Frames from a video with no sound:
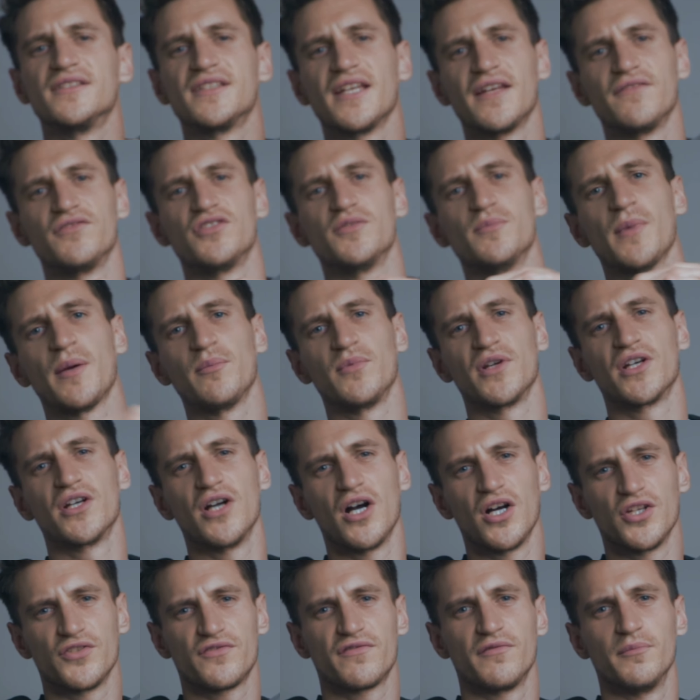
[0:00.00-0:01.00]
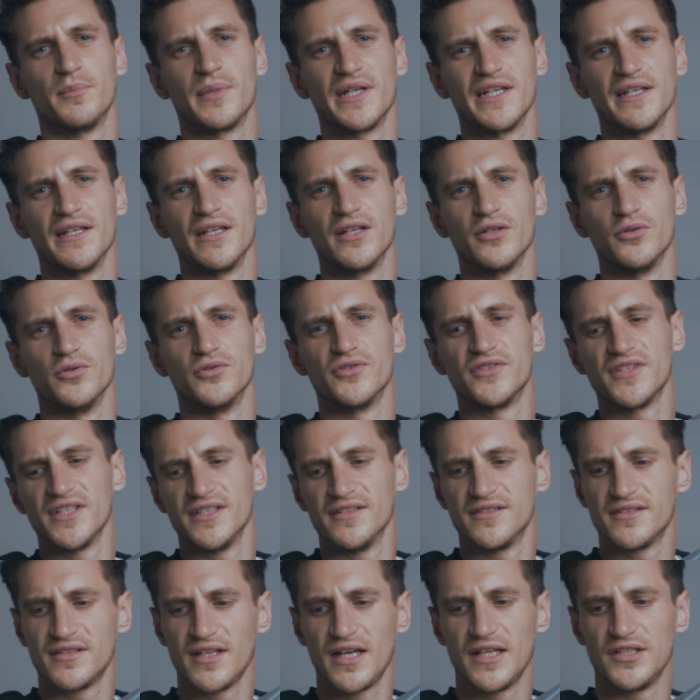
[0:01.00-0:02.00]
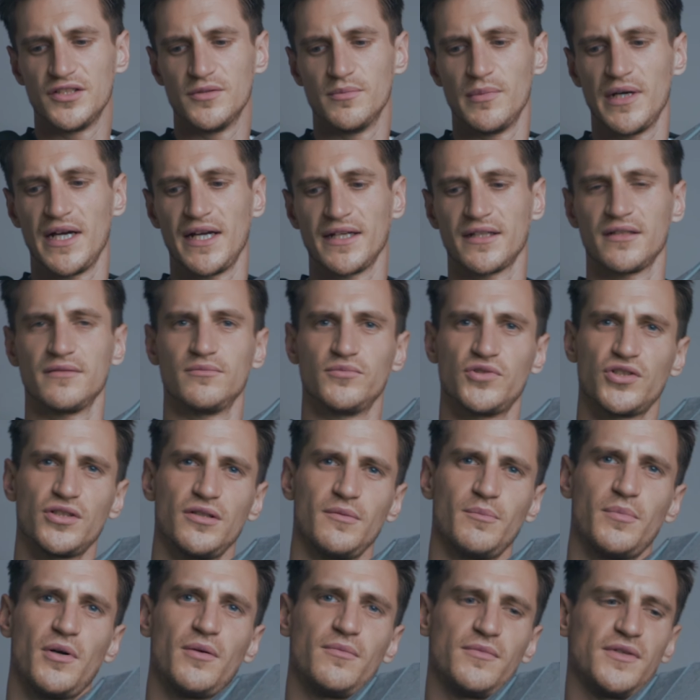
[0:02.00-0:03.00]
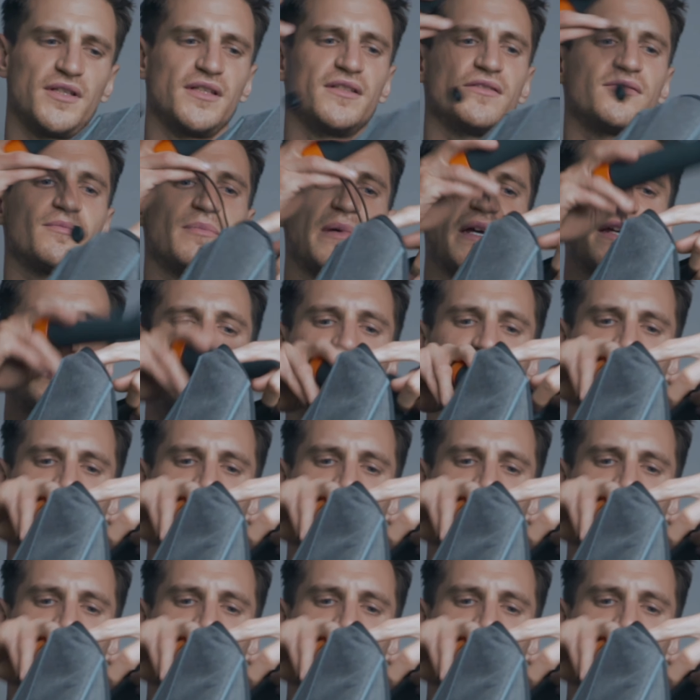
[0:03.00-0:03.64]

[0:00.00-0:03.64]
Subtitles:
saves your memory cards from being loose inside your bag. I'm just gonna pop these back